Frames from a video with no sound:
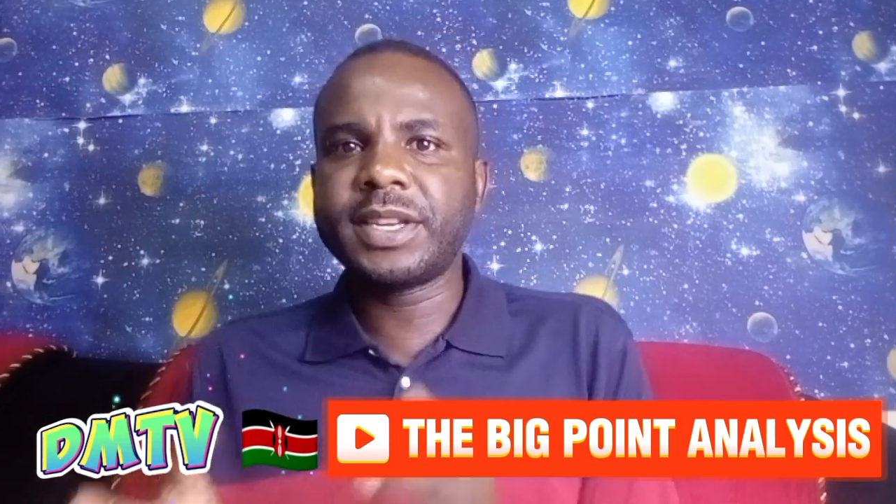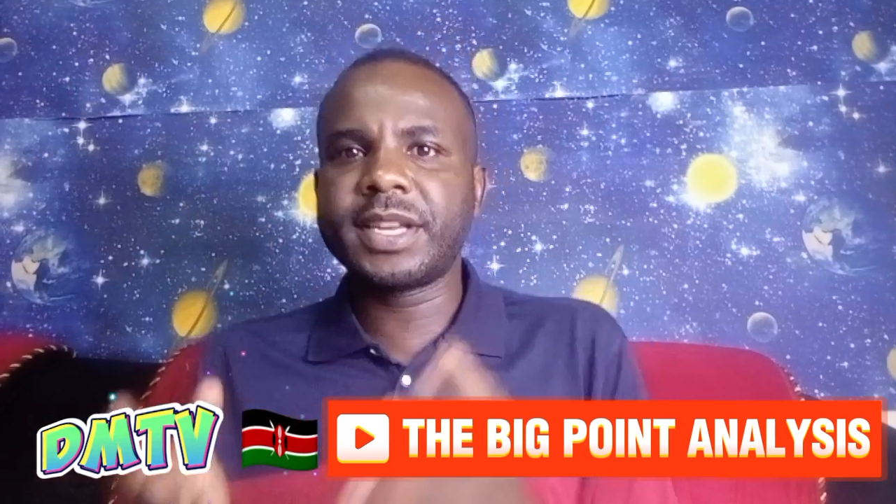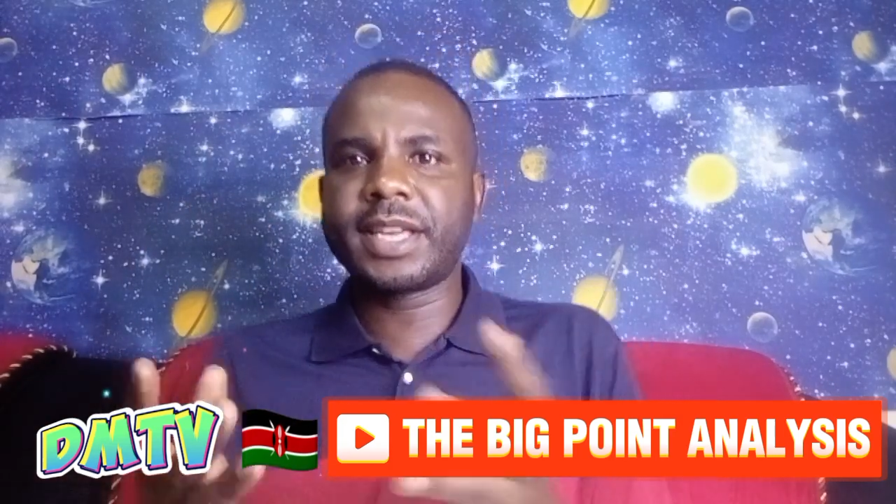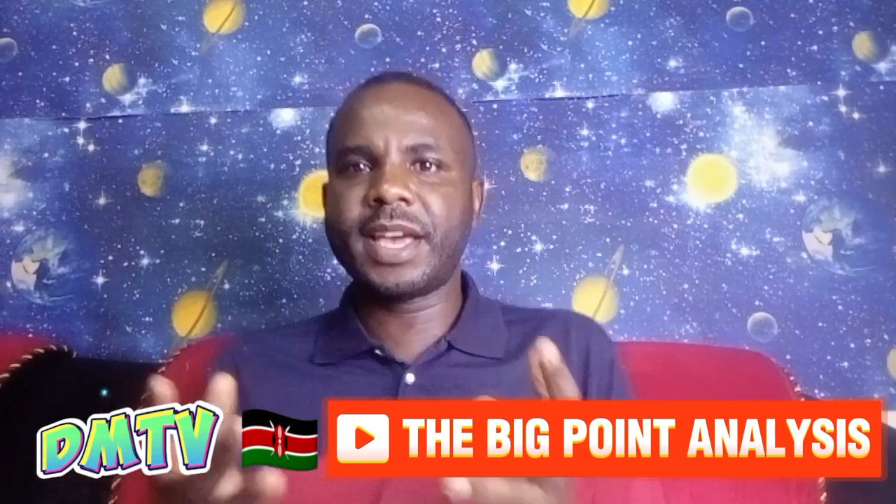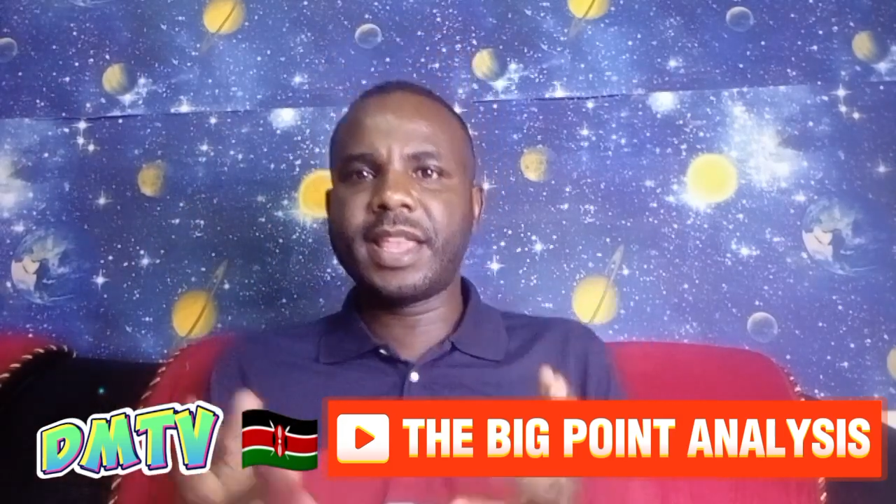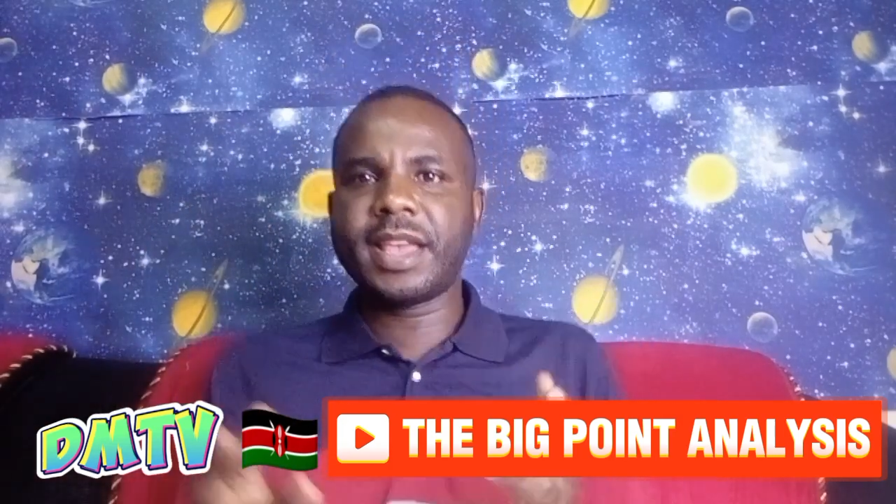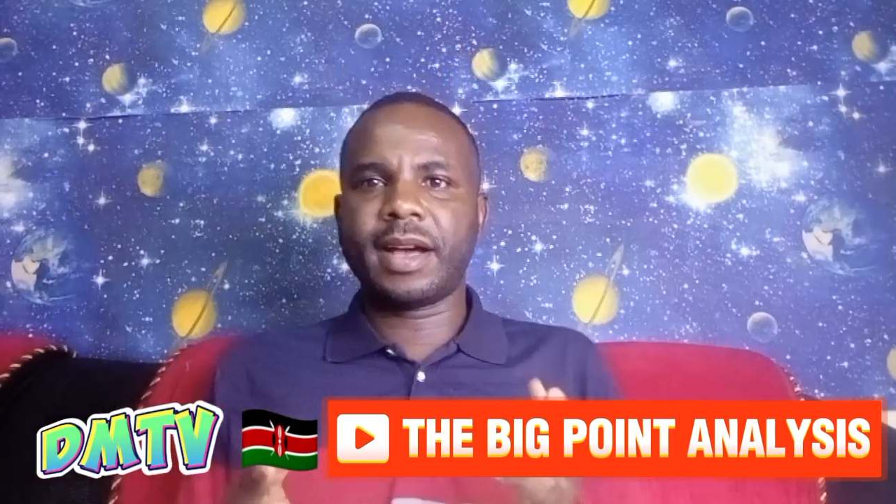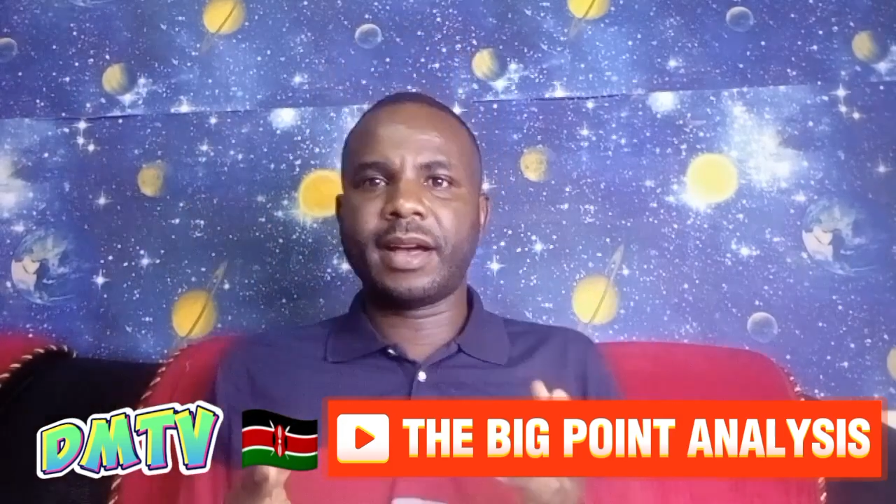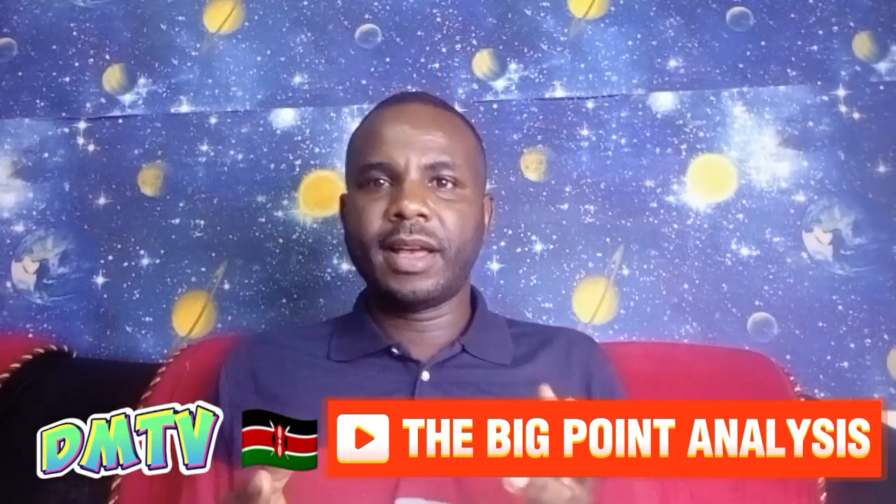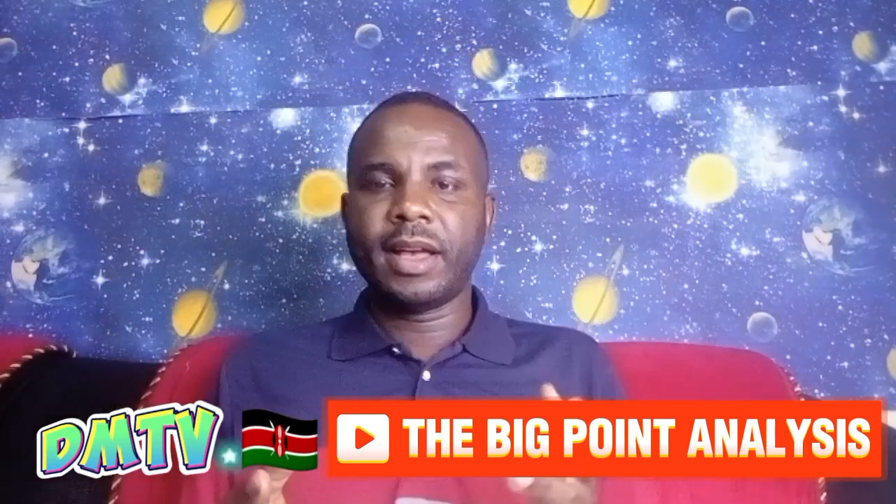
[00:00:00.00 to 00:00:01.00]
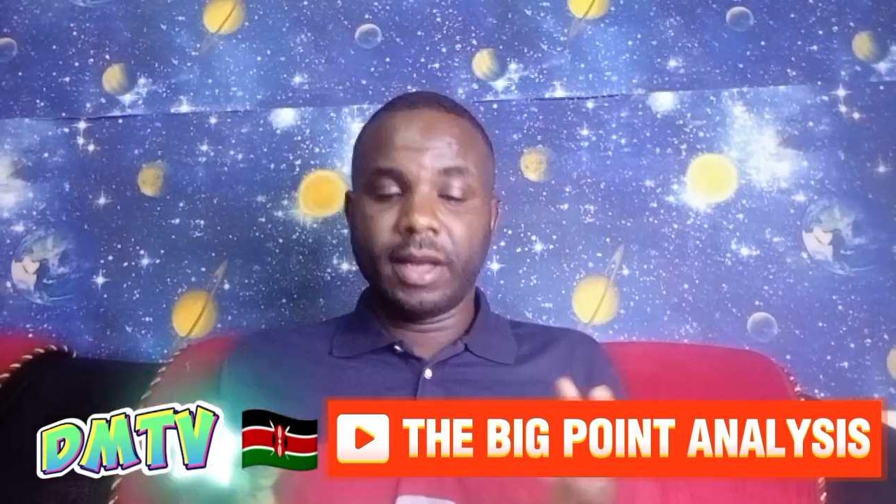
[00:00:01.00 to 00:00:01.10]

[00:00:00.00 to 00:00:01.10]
in Kenya,